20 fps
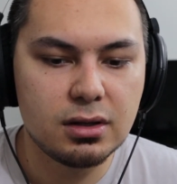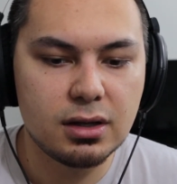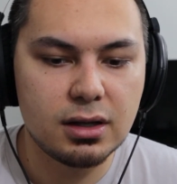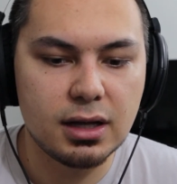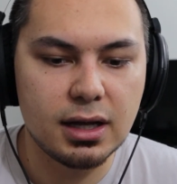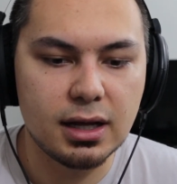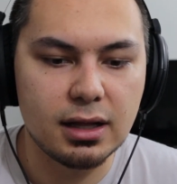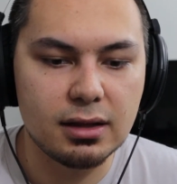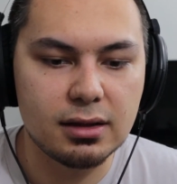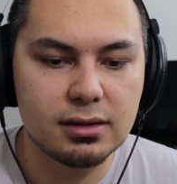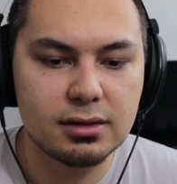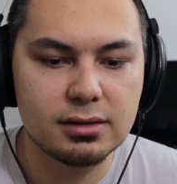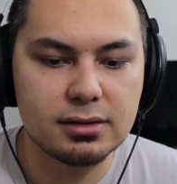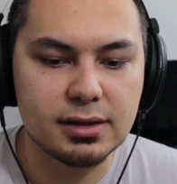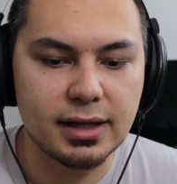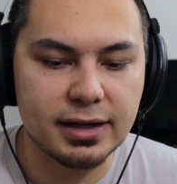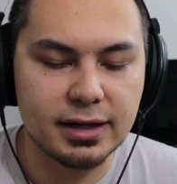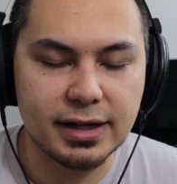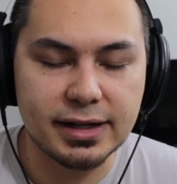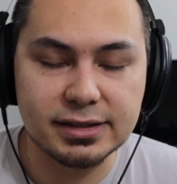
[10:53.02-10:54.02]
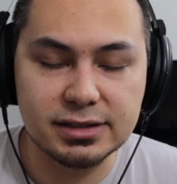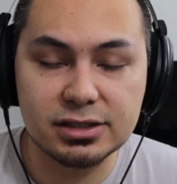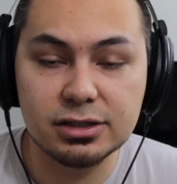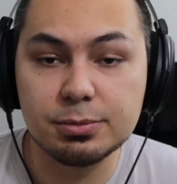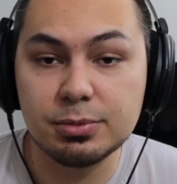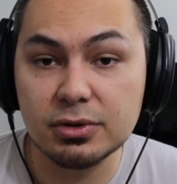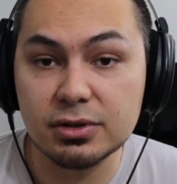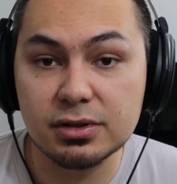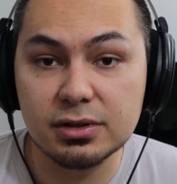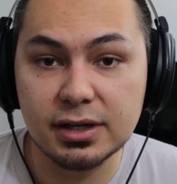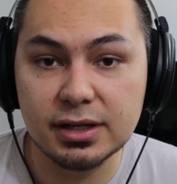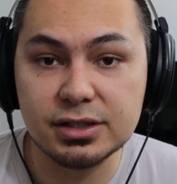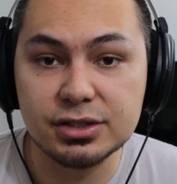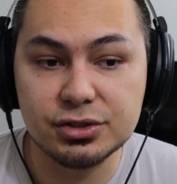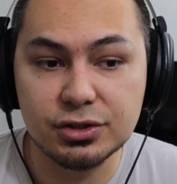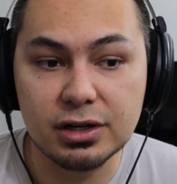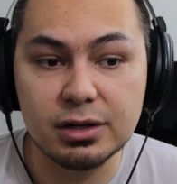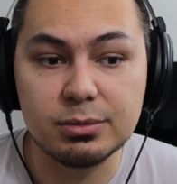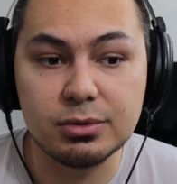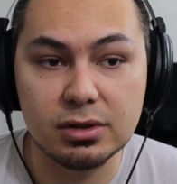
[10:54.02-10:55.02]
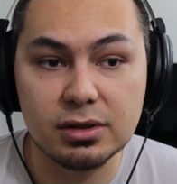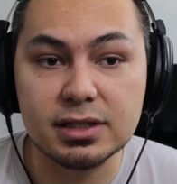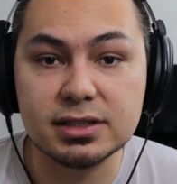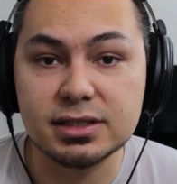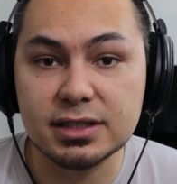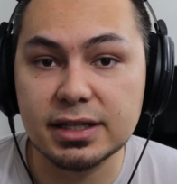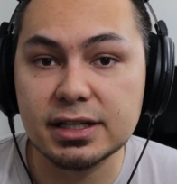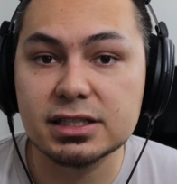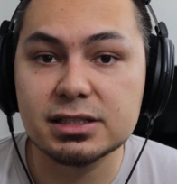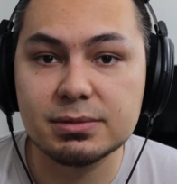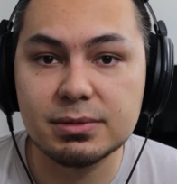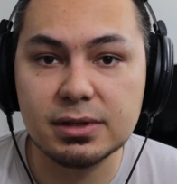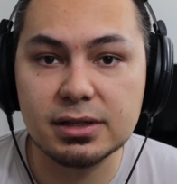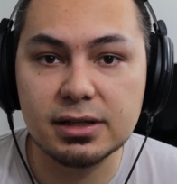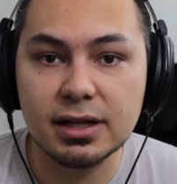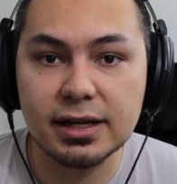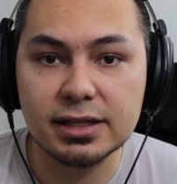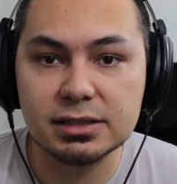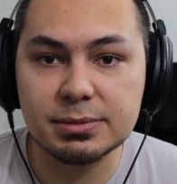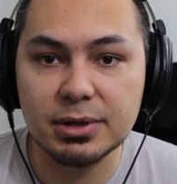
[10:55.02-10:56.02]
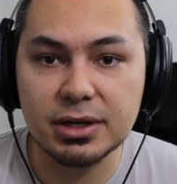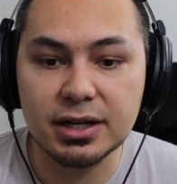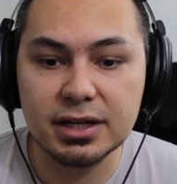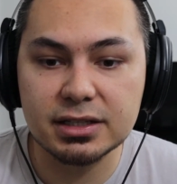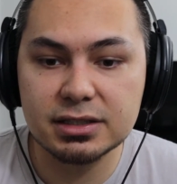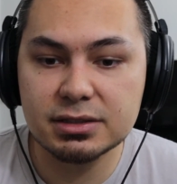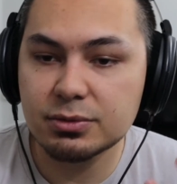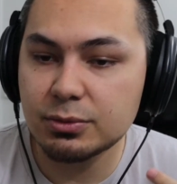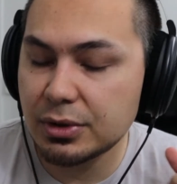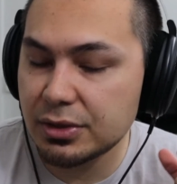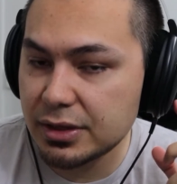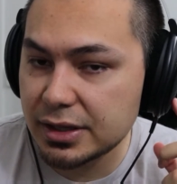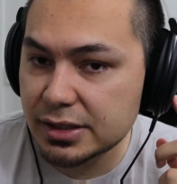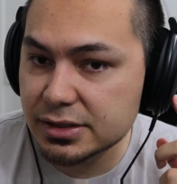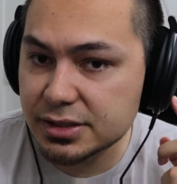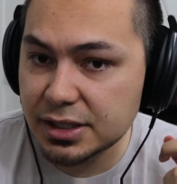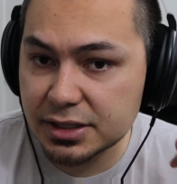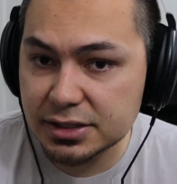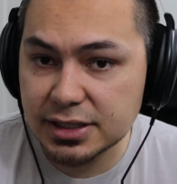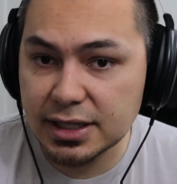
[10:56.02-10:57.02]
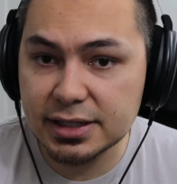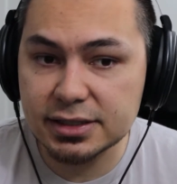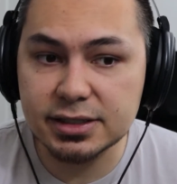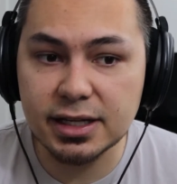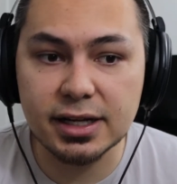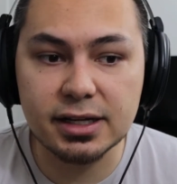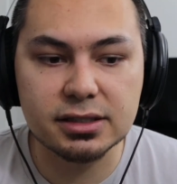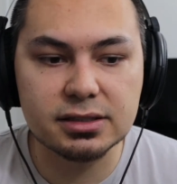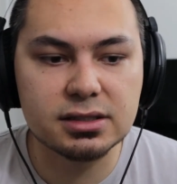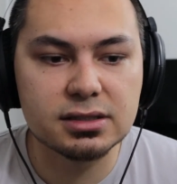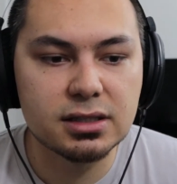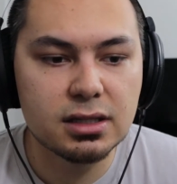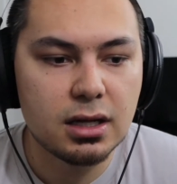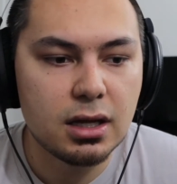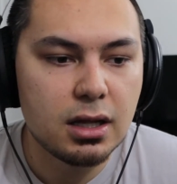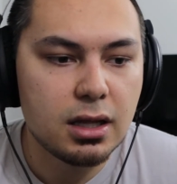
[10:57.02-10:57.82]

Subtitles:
like a super enjoyable listening experience with the 6XX.